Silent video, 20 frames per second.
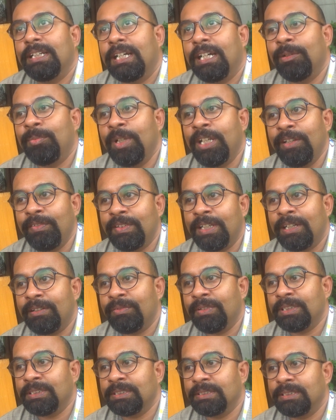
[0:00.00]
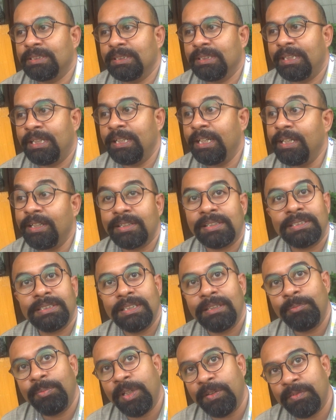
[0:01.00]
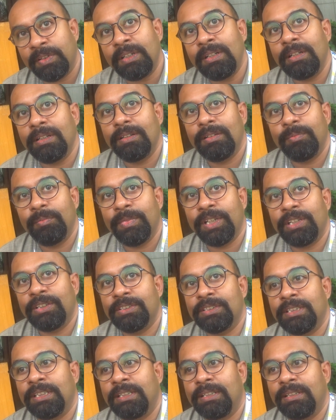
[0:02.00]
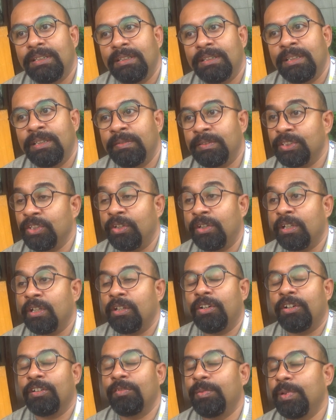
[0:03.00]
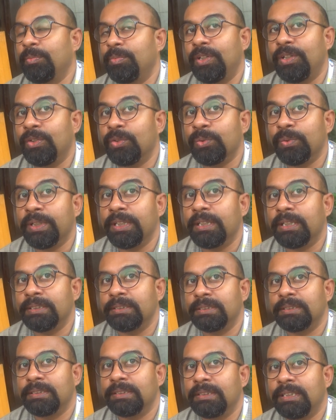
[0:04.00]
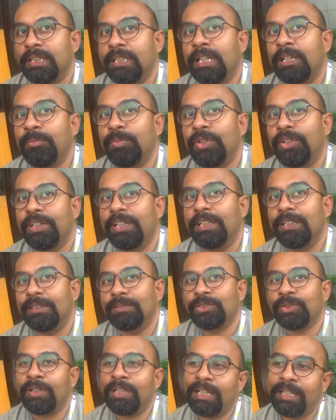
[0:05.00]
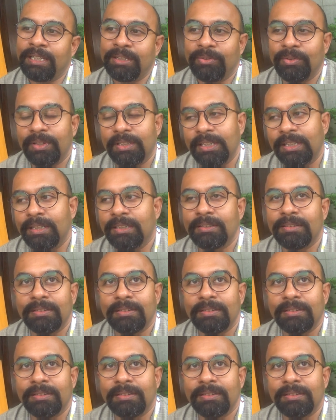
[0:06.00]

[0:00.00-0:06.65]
I believe that was an interesting pivot, because there was not a lot of people doing this at that point. So I like doing that.